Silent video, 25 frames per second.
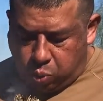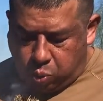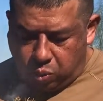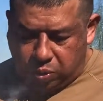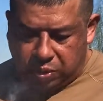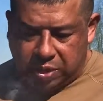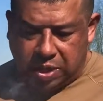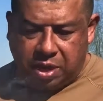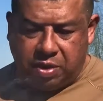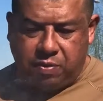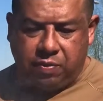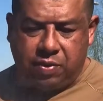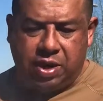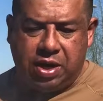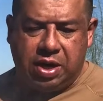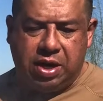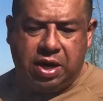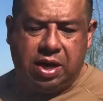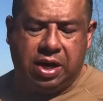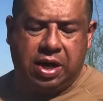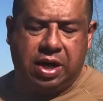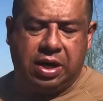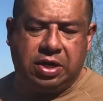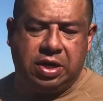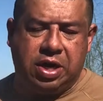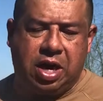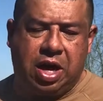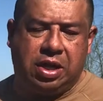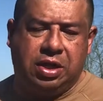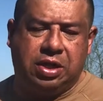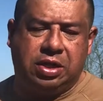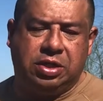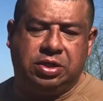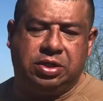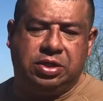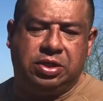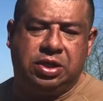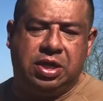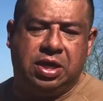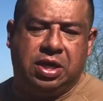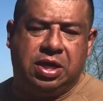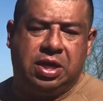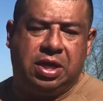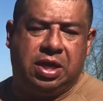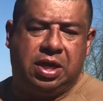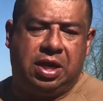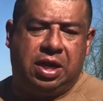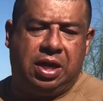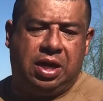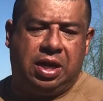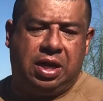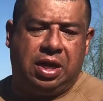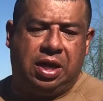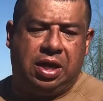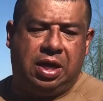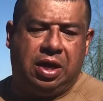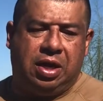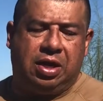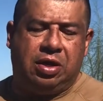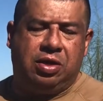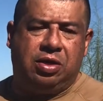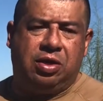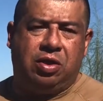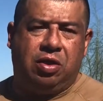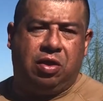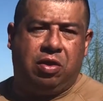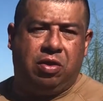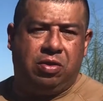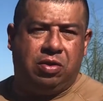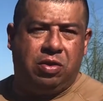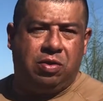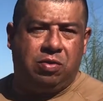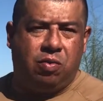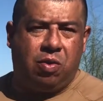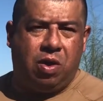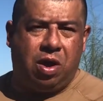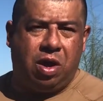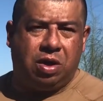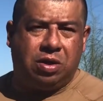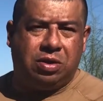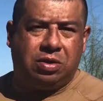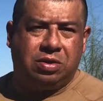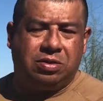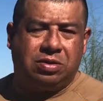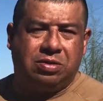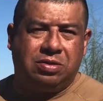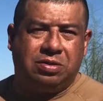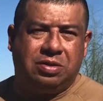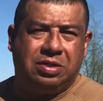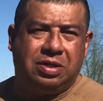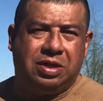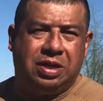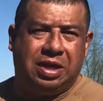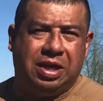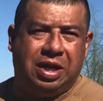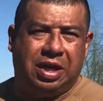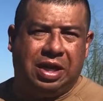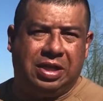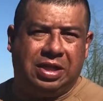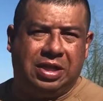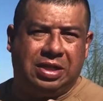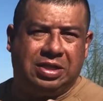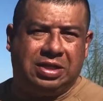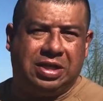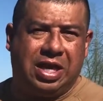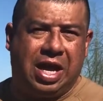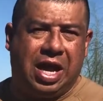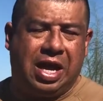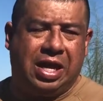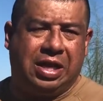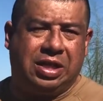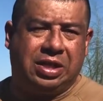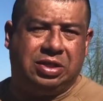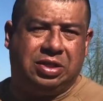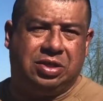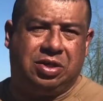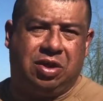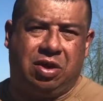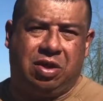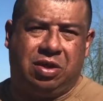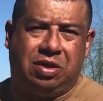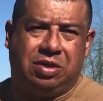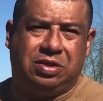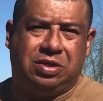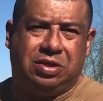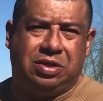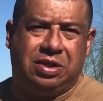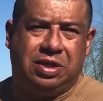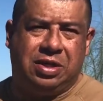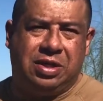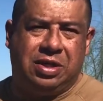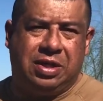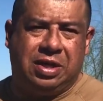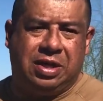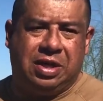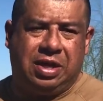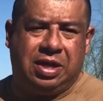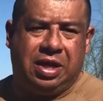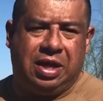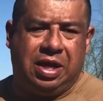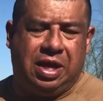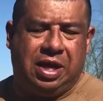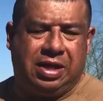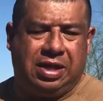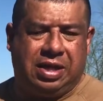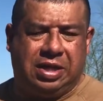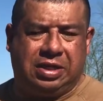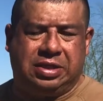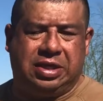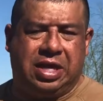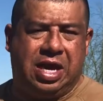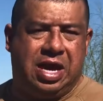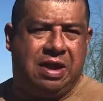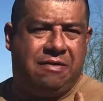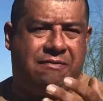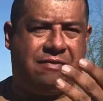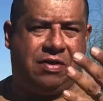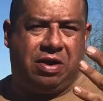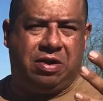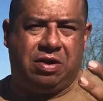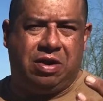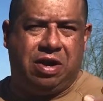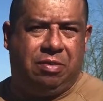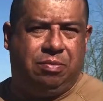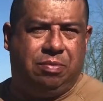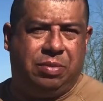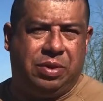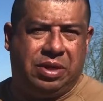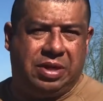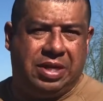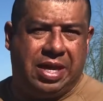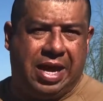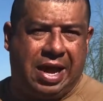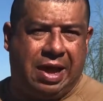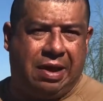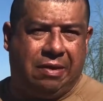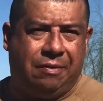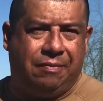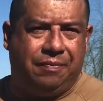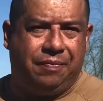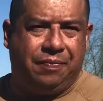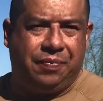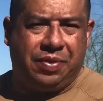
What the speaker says: Then you want to acknowledge the earth and water, and the sky and the stars. And that's kind of our up and down.